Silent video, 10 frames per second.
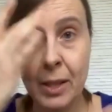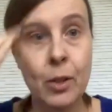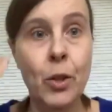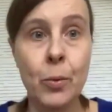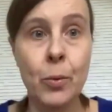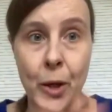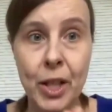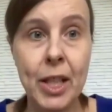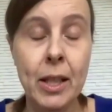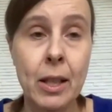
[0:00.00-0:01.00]
you know,
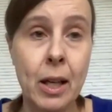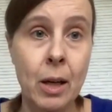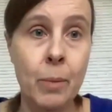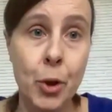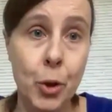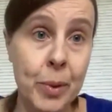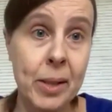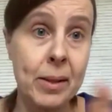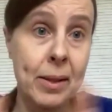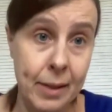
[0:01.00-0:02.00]
working
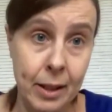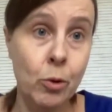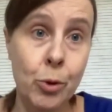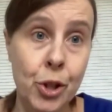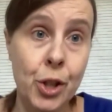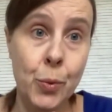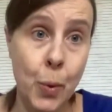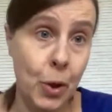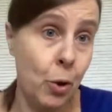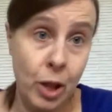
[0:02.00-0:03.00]
humans and technologies
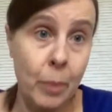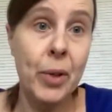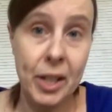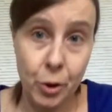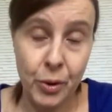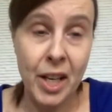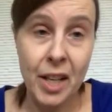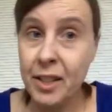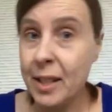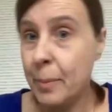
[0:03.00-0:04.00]
work, collaborate
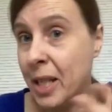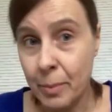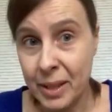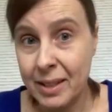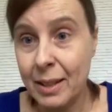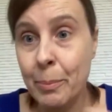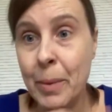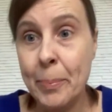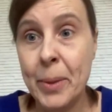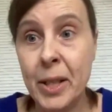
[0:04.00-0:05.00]
together, they become a
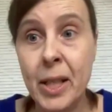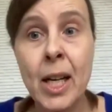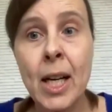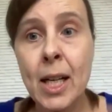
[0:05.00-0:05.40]
team member.